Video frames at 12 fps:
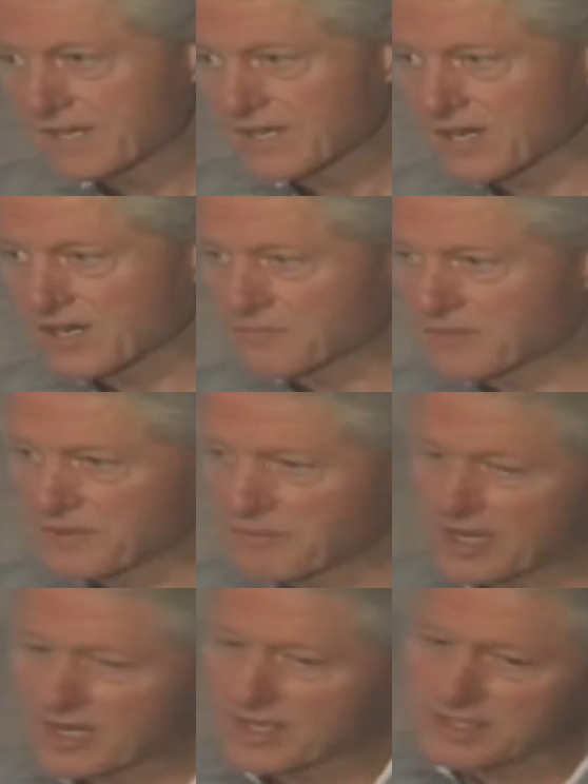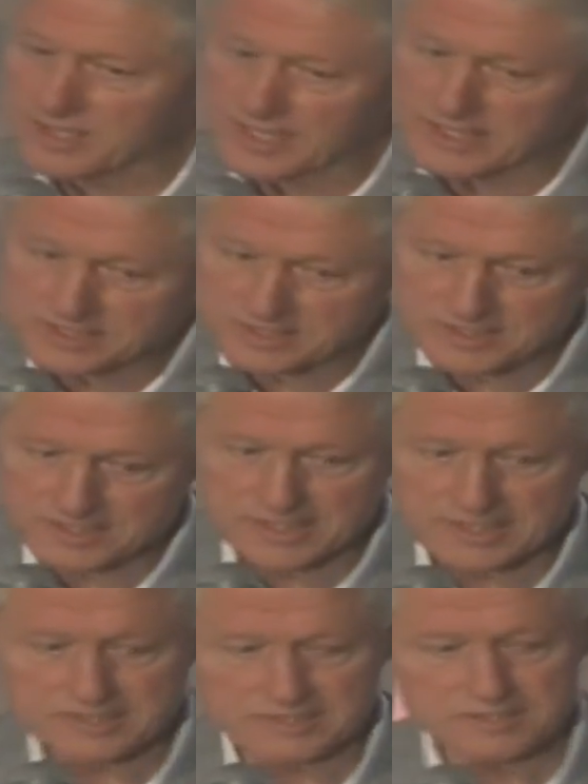it ought to be beyond election
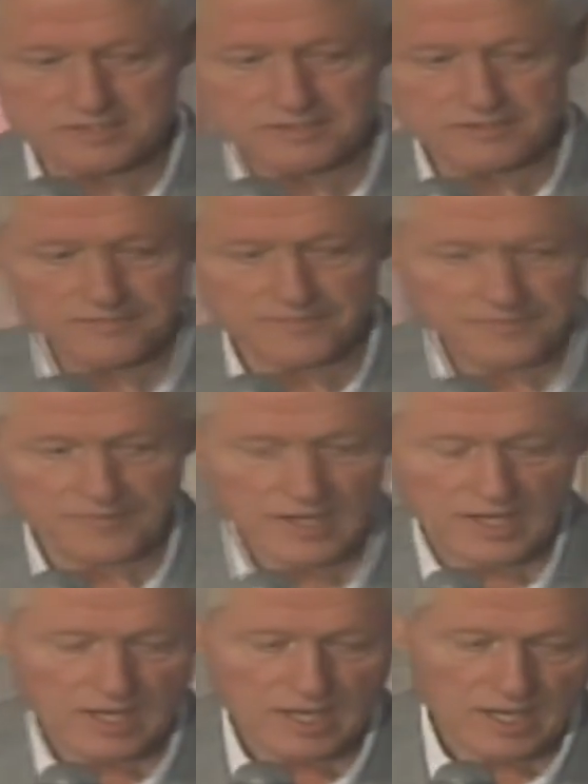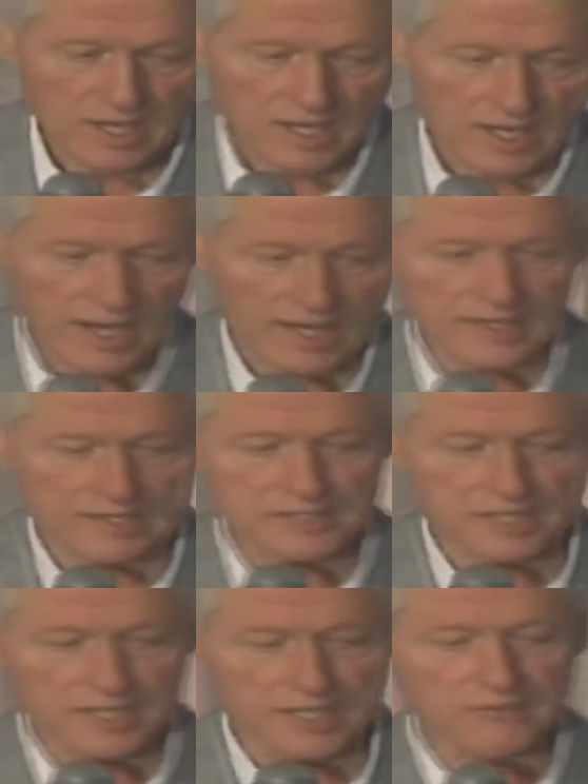seasons. And it's
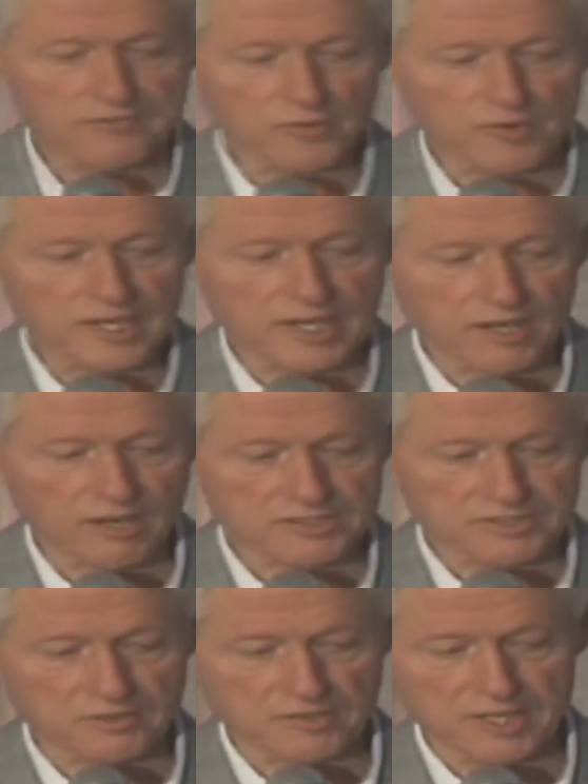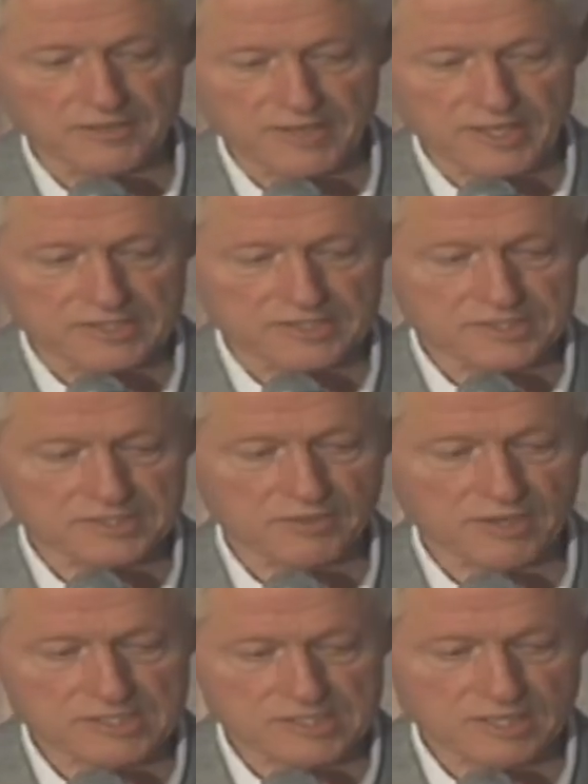a gift we can also give not just to
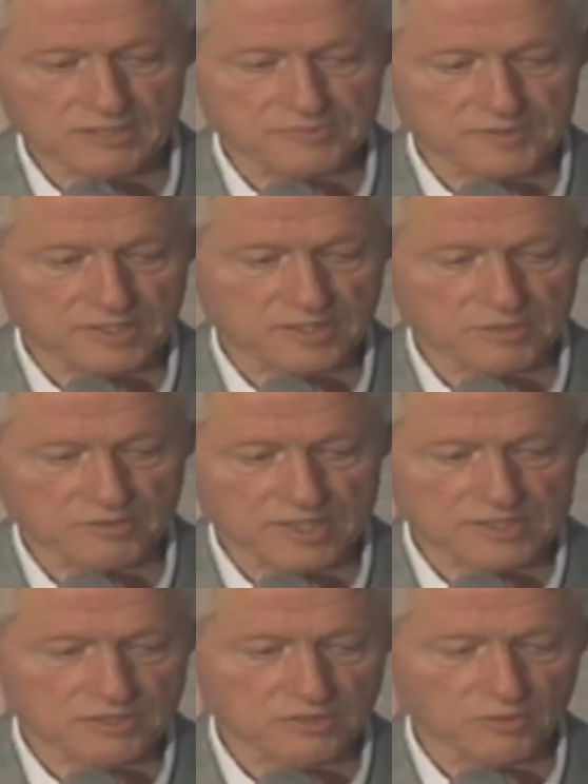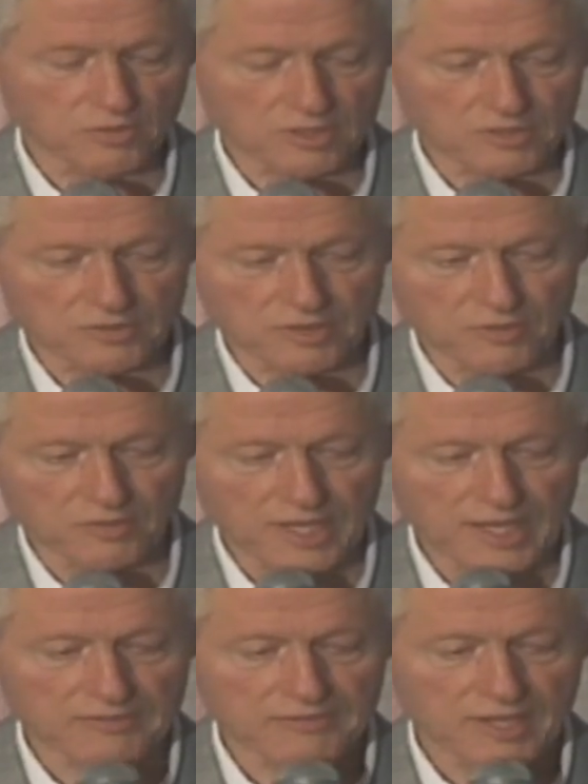ourselves, but to the rest of the world. You know, we
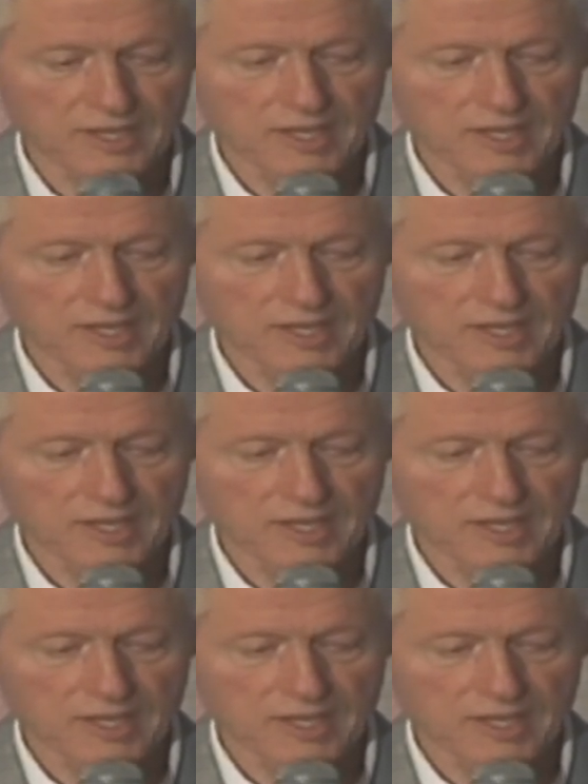have